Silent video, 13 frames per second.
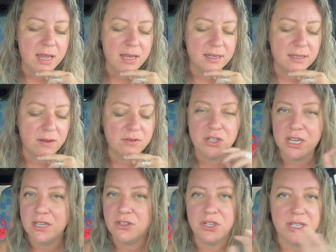So
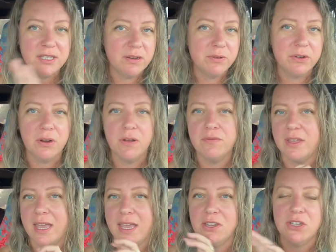she's, she's doing her own
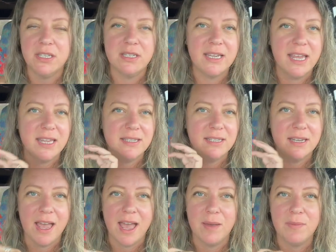thing. She's
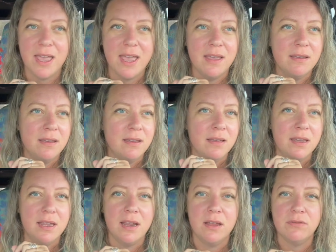dancing happy,
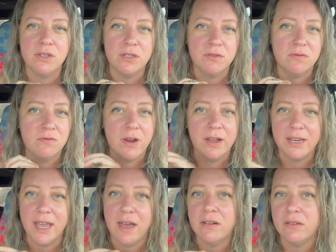you know, just
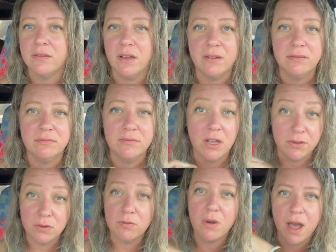rocking out on, on, on
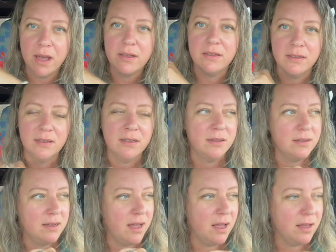the rock
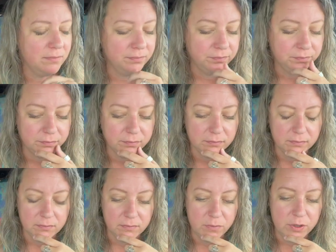um,
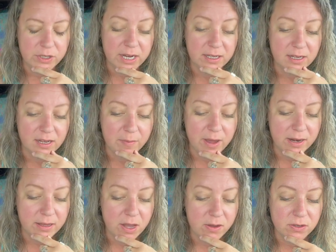projecting up out
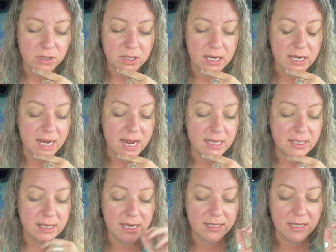of the ocean and
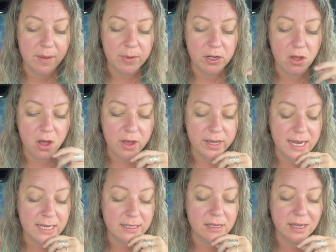he's he's coming along and
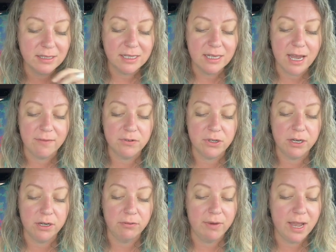he's lusting after
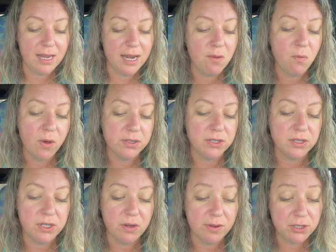her right and he wants
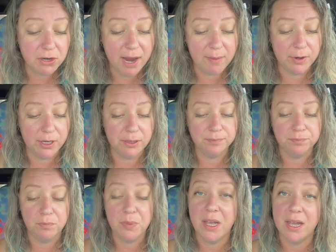to entrap her
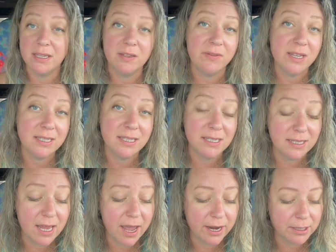because of his
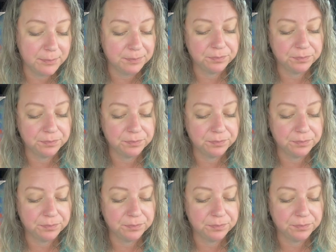desire